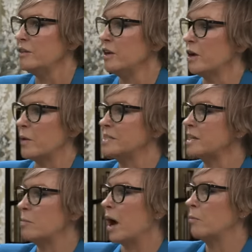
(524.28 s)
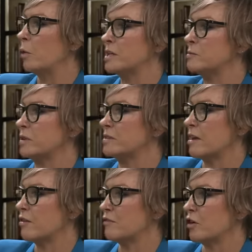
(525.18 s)
I don't know. I did a pub quiz with
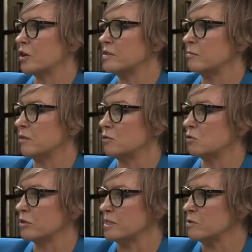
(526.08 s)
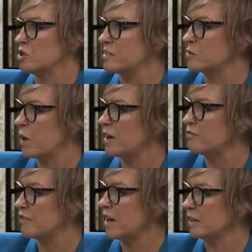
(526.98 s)
Sarah Ferguson before Christmas. She's quite
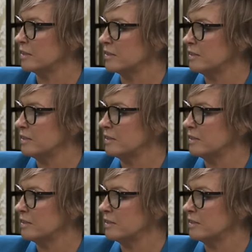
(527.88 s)
fun.